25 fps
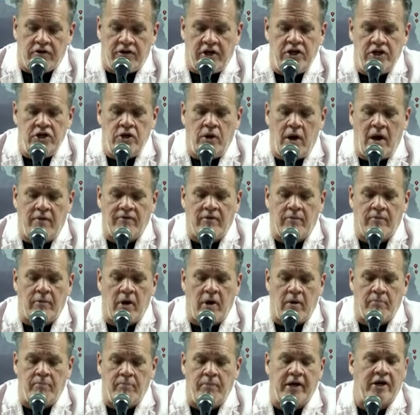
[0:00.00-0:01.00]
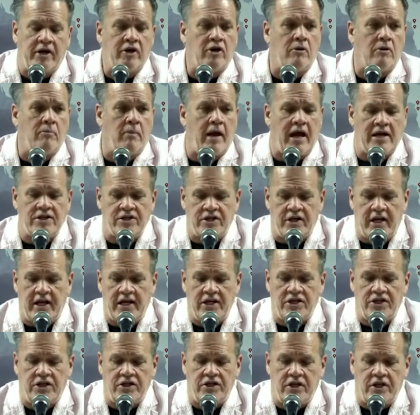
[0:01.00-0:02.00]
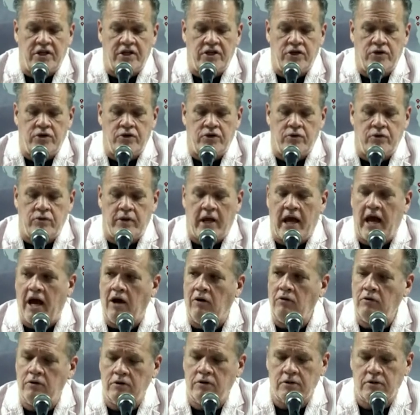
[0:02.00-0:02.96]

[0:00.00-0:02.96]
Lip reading: didn't you have a bigger imagination than you do now?